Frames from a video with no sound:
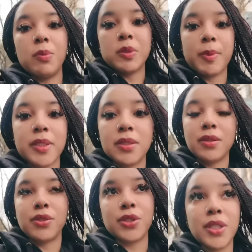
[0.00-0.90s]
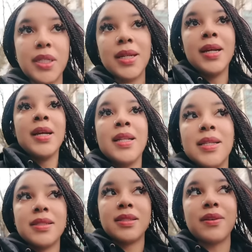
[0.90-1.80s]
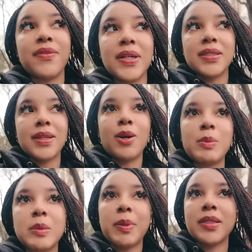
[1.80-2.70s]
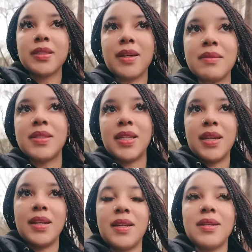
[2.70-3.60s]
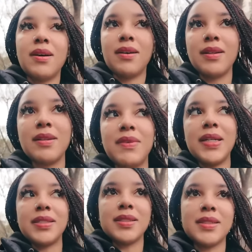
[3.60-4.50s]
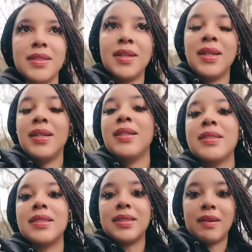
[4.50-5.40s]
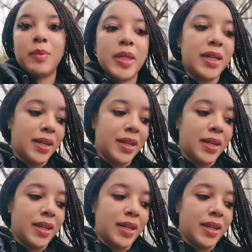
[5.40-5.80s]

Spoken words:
a homeless person on the street. This is the first homeless person I've seen in all of Asia since I've been